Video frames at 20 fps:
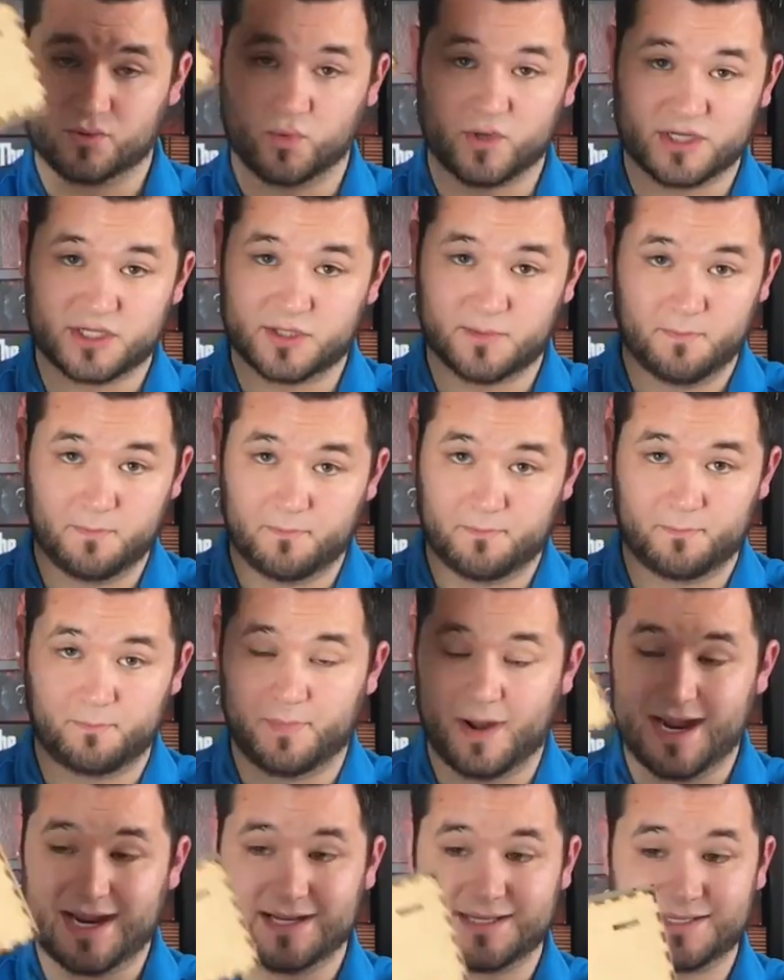which
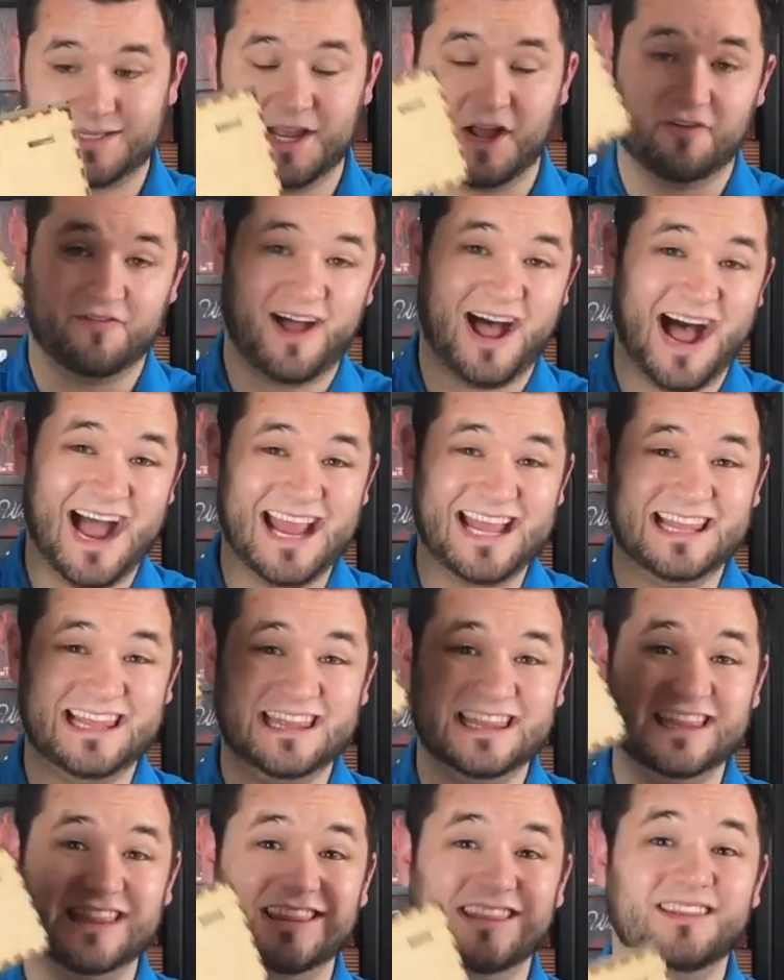by itself I
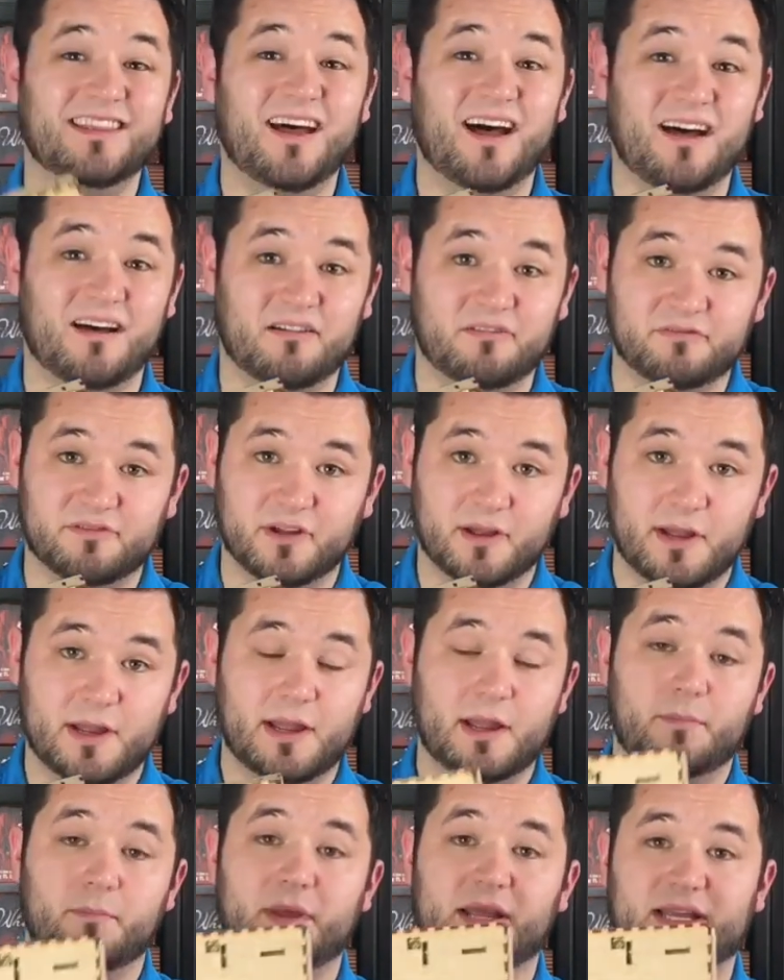love
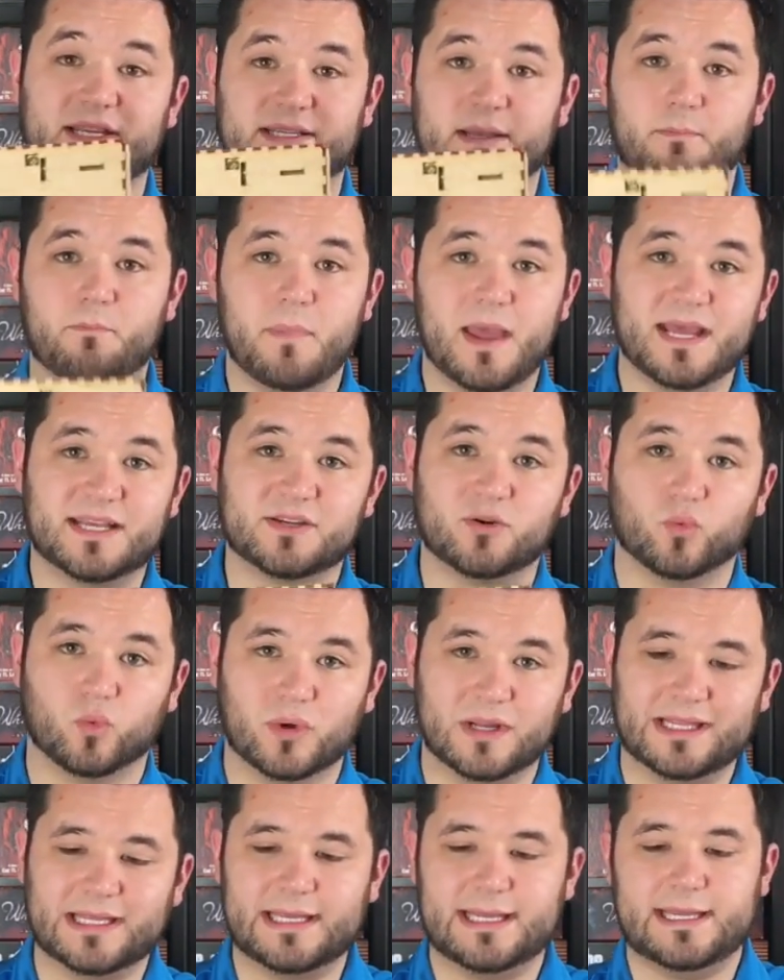because it makes it
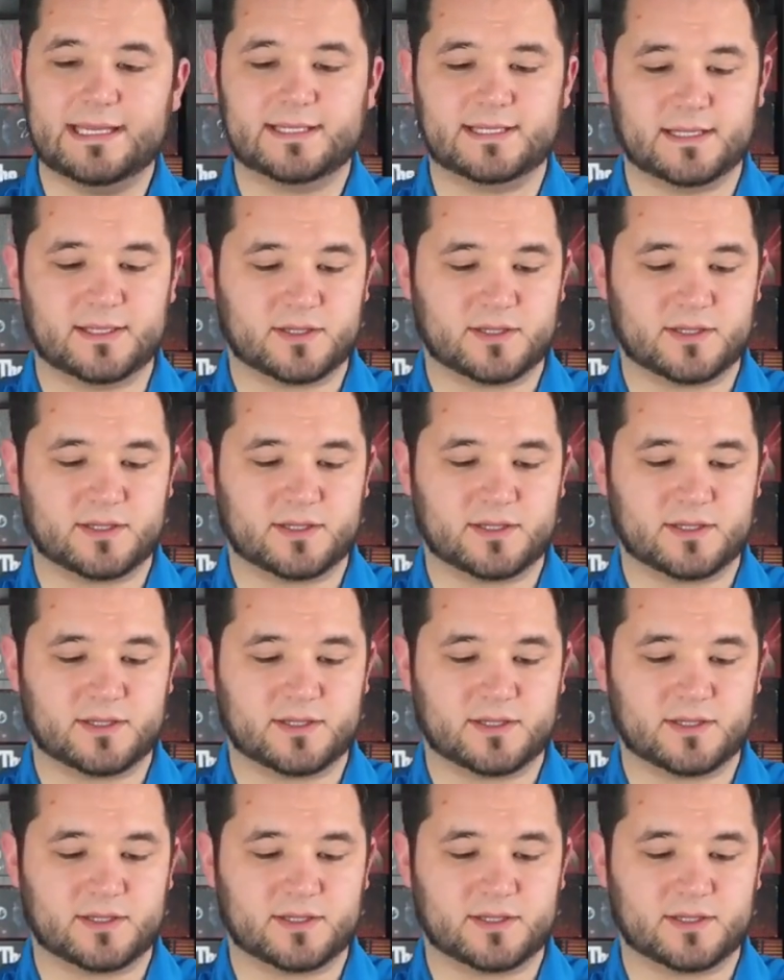really easy